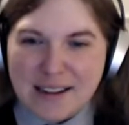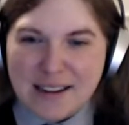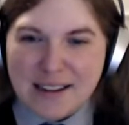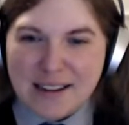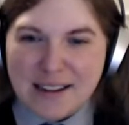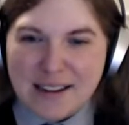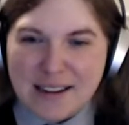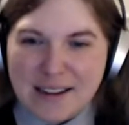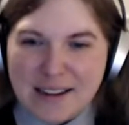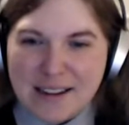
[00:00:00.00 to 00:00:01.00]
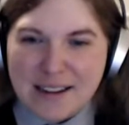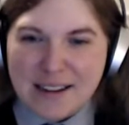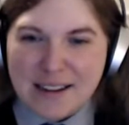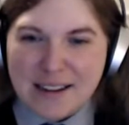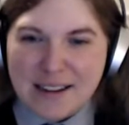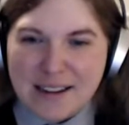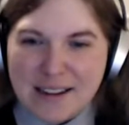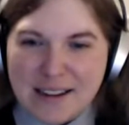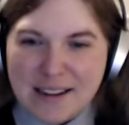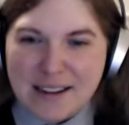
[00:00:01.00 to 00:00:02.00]
Super cool.
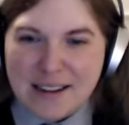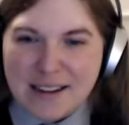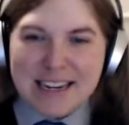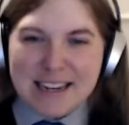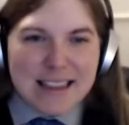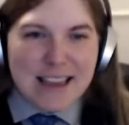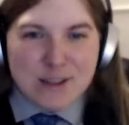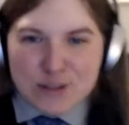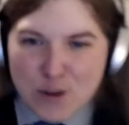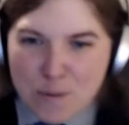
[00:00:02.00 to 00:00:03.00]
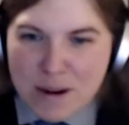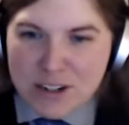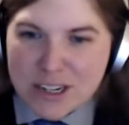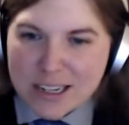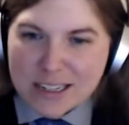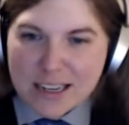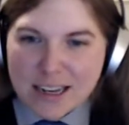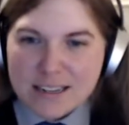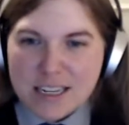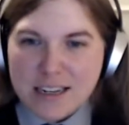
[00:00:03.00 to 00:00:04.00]
Oh, hey, Tina. Thank you so much.
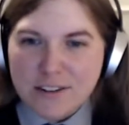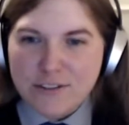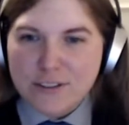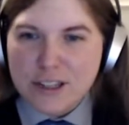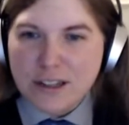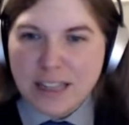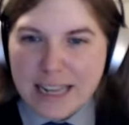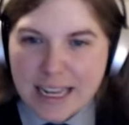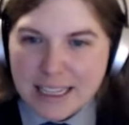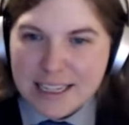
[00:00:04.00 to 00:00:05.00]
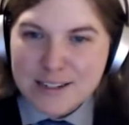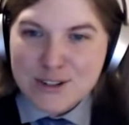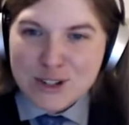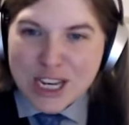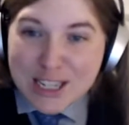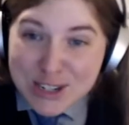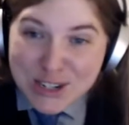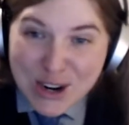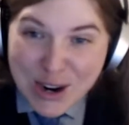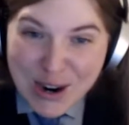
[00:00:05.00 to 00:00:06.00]
Tina, Phil, Ellen,
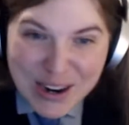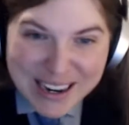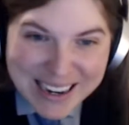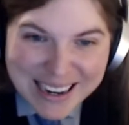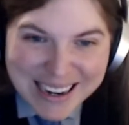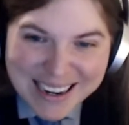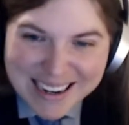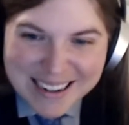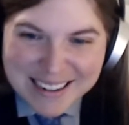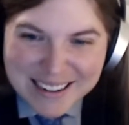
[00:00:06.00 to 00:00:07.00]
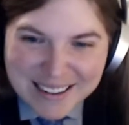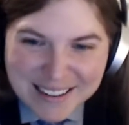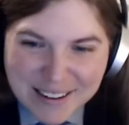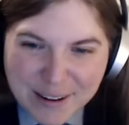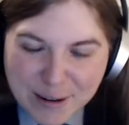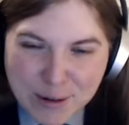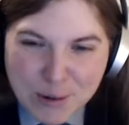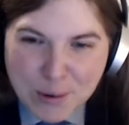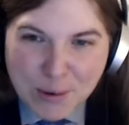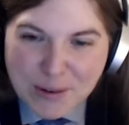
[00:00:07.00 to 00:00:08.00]
Ginger. Oh,
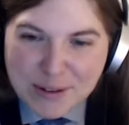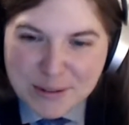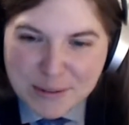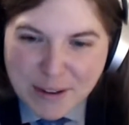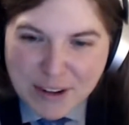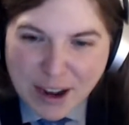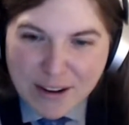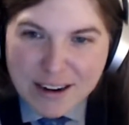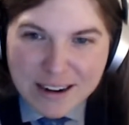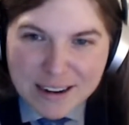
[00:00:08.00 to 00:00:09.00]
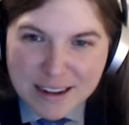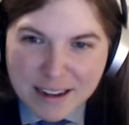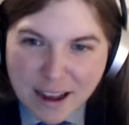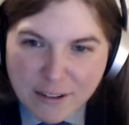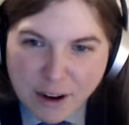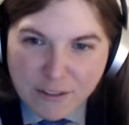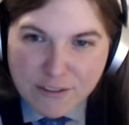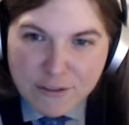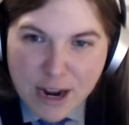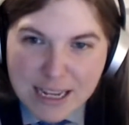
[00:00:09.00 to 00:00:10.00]
cool. I've got
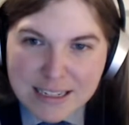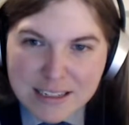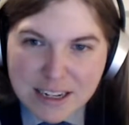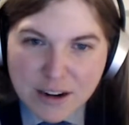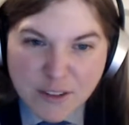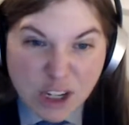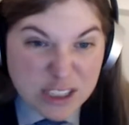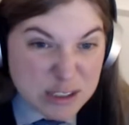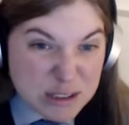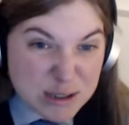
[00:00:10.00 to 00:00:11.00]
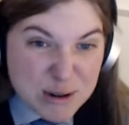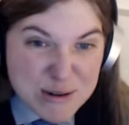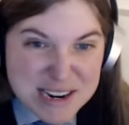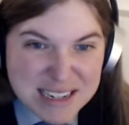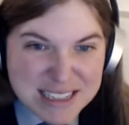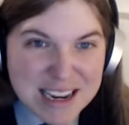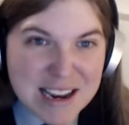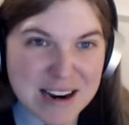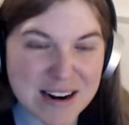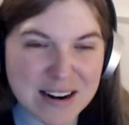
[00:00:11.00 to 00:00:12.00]
friends here. I've got students
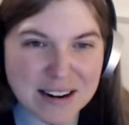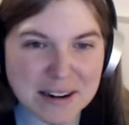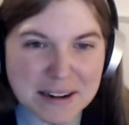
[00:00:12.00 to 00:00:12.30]
here.